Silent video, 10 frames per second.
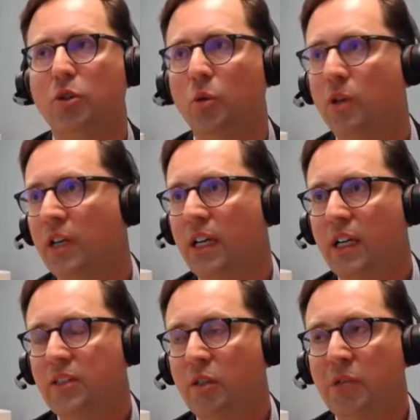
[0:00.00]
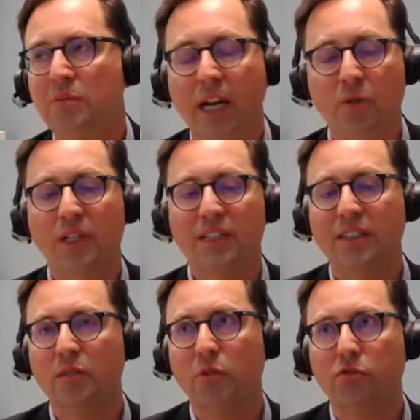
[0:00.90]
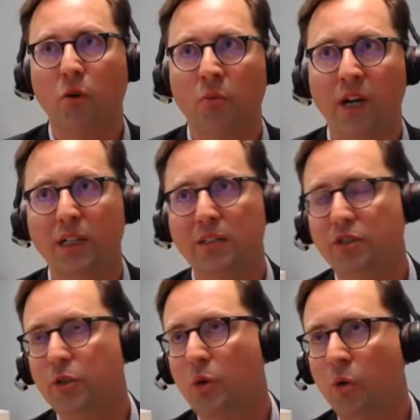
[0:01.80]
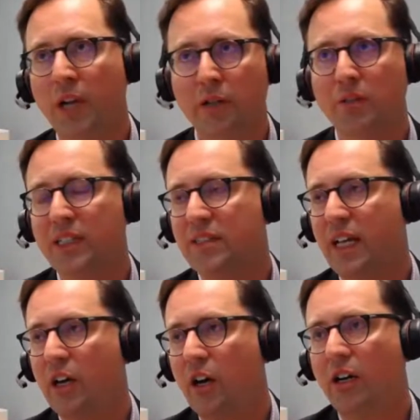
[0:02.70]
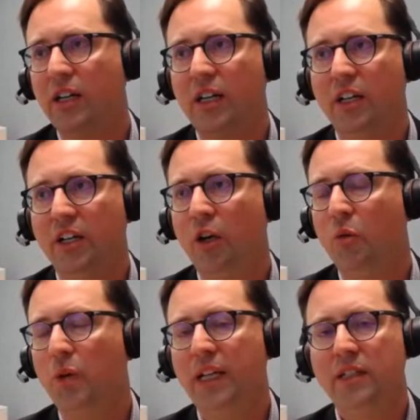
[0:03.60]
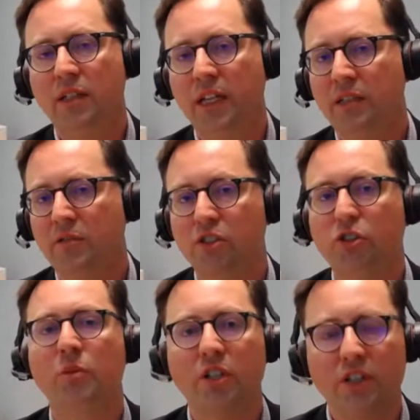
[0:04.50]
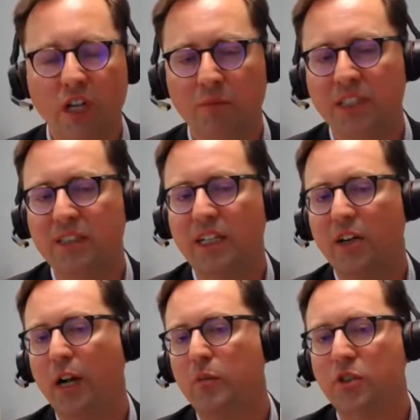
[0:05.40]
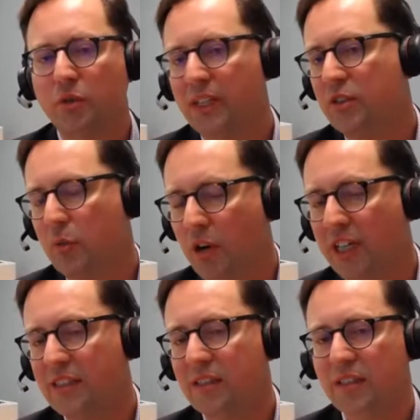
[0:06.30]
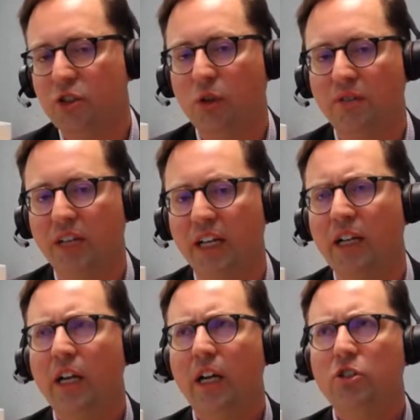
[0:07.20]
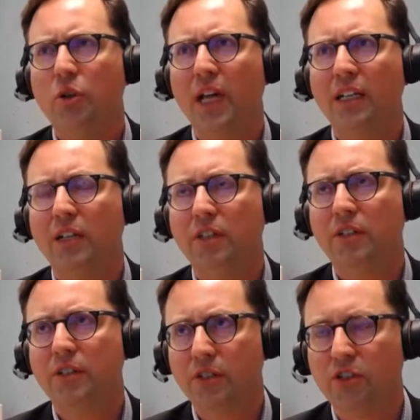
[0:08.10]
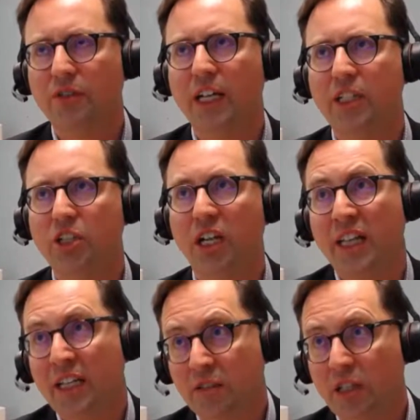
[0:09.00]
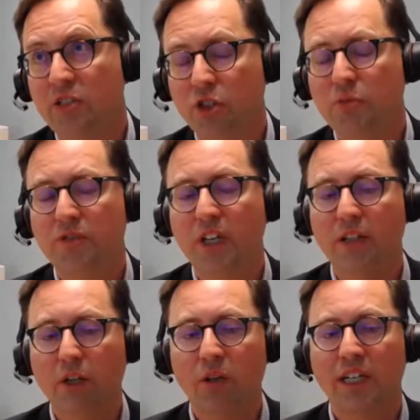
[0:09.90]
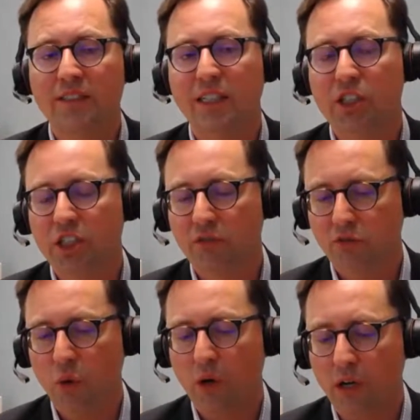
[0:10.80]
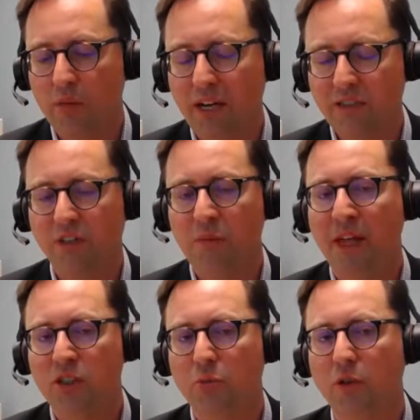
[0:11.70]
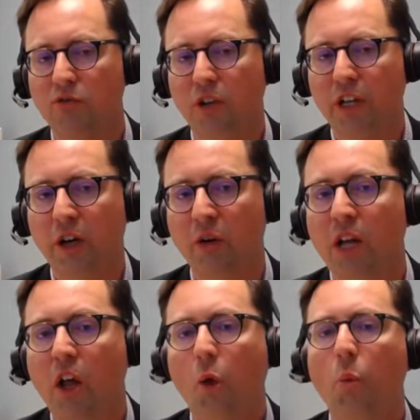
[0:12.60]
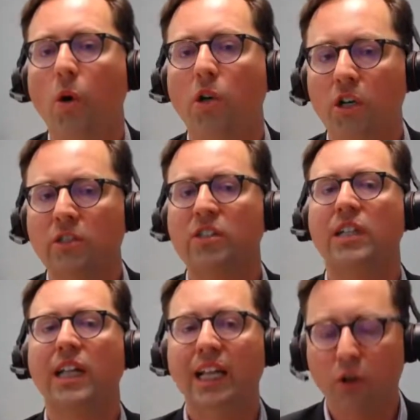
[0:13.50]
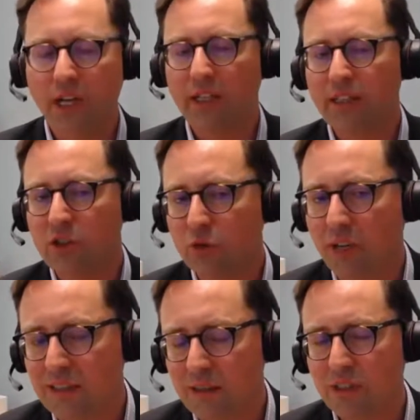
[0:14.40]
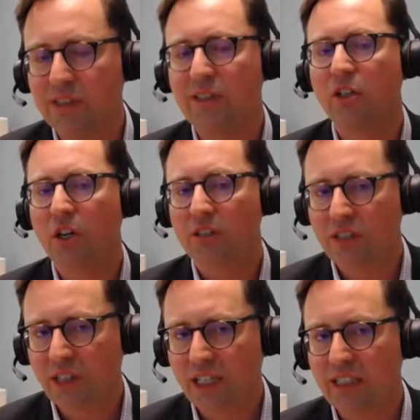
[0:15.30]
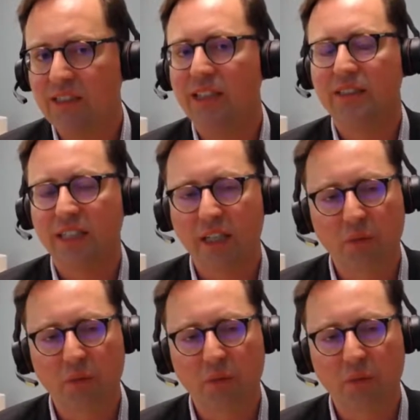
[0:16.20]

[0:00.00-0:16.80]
Or sometimes equities can perform well if you own equities that are, in consumer goods companies that are able to raise their prices, this sort of thing. So that level of diversification. And then in terms of the organization for our actively managed portfolio, we're constantly looking at these risks and constantly assessing.